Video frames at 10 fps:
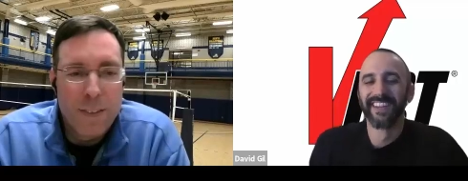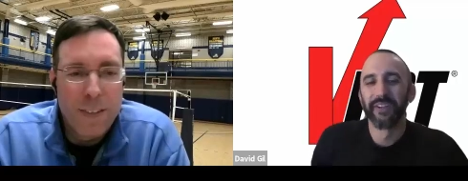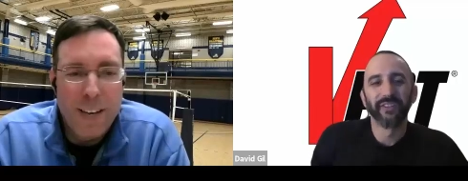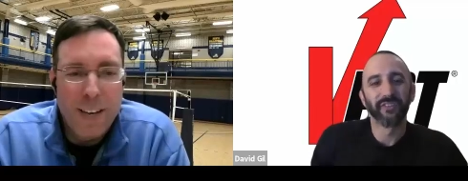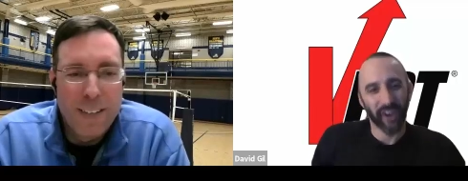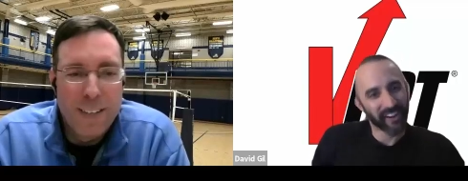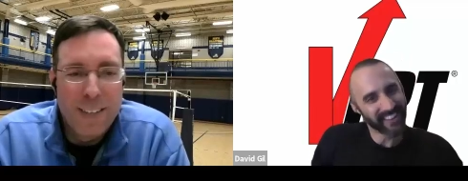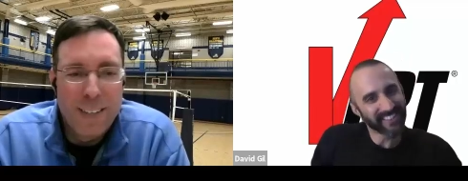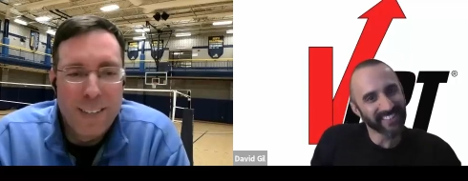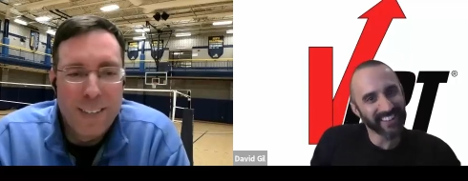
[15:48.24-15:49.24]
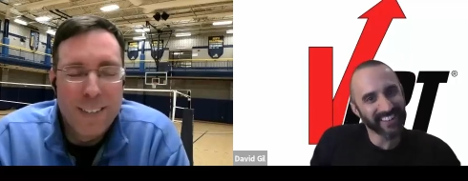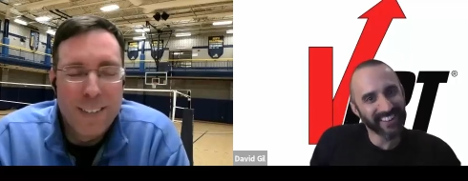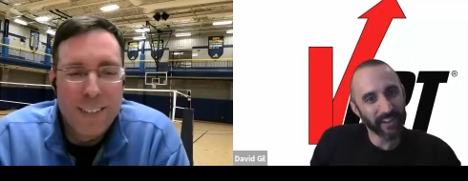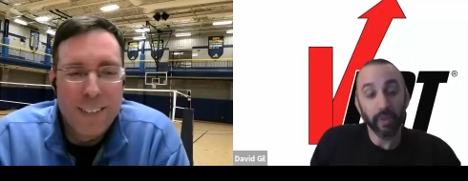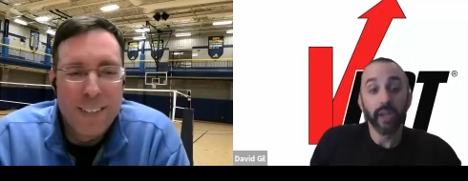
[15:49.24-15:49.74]
Speaker 1: yeah, jogging,
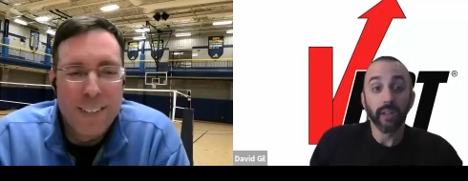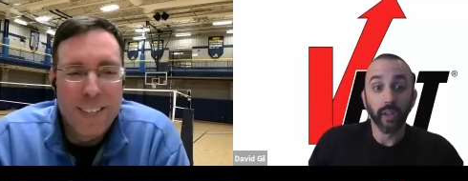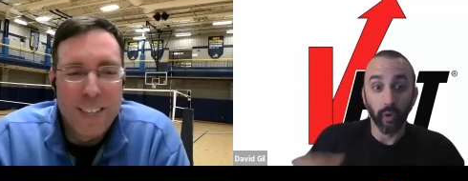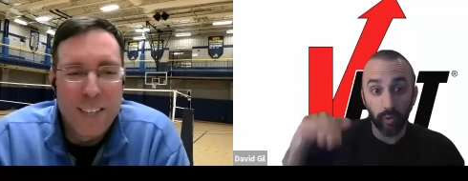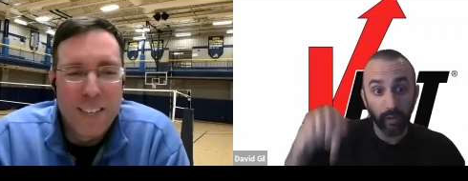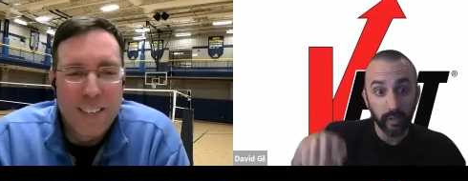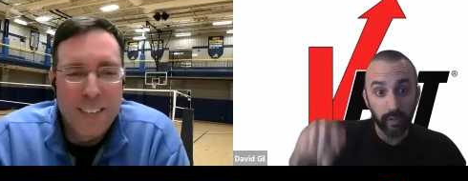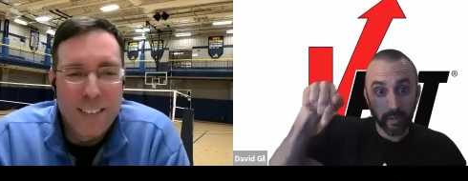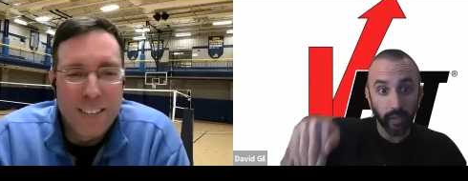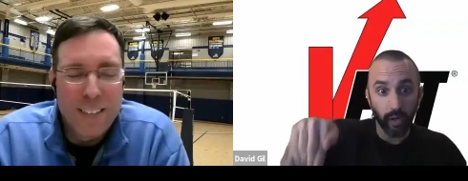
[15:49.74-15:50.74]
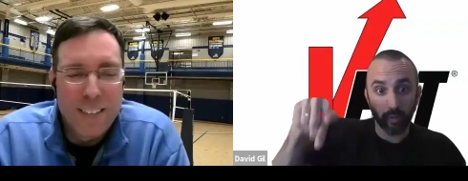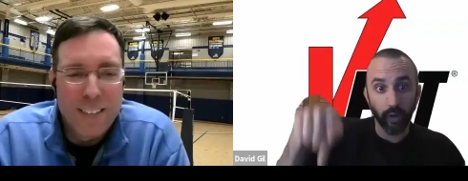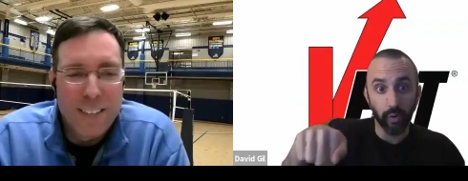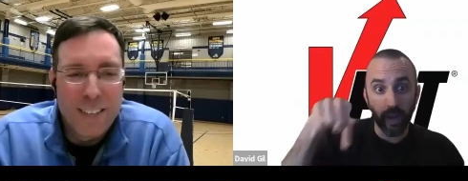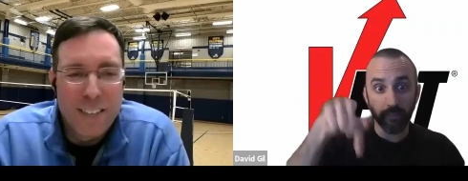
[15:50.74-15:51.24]
little you know,
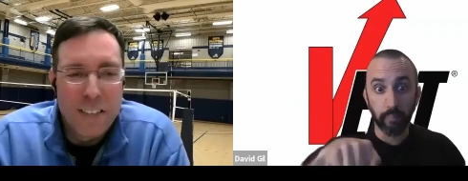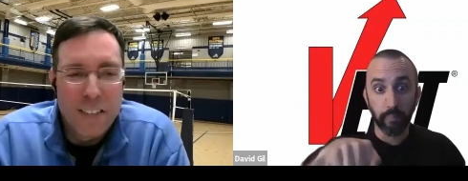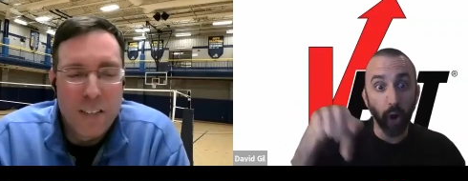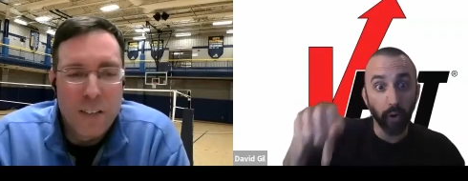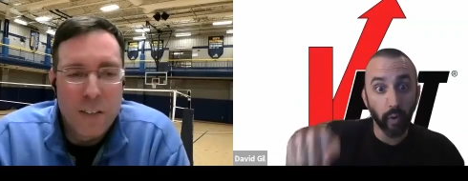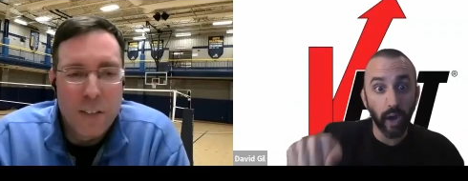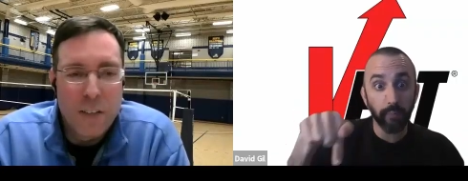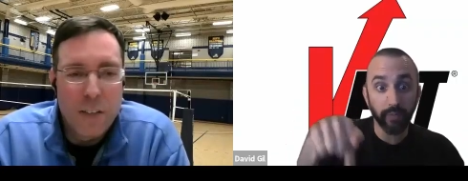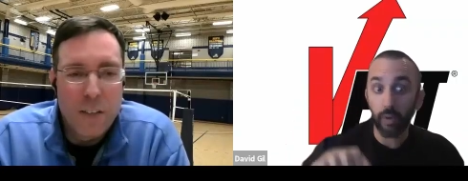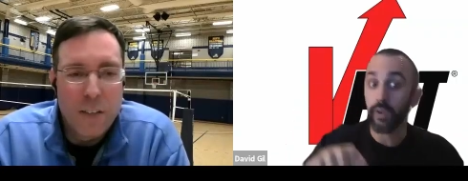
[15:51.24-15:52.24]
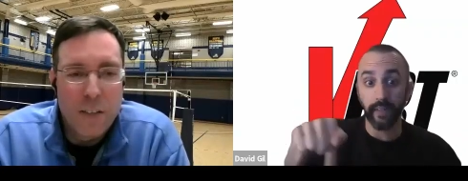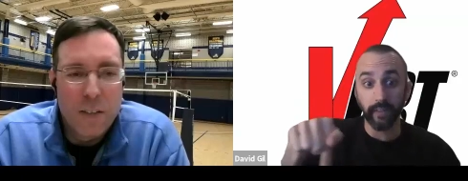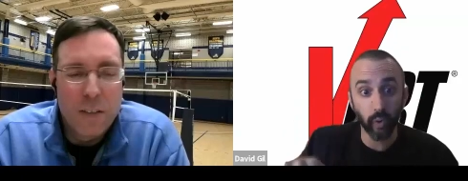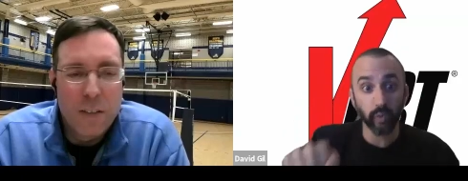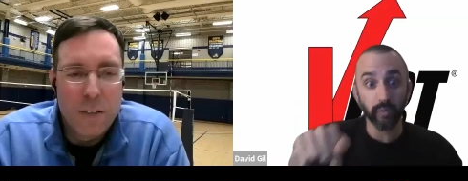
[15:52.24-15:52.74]
little kind of pogo hops. Okay,
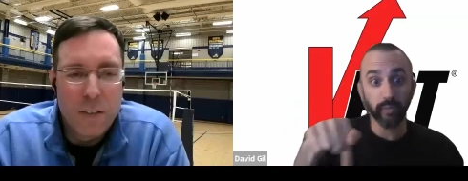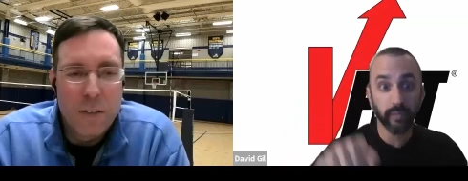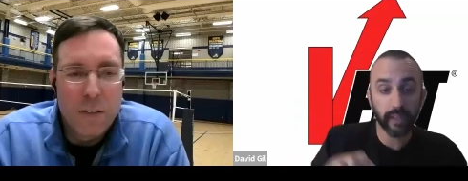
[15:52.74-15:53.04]
that's cool.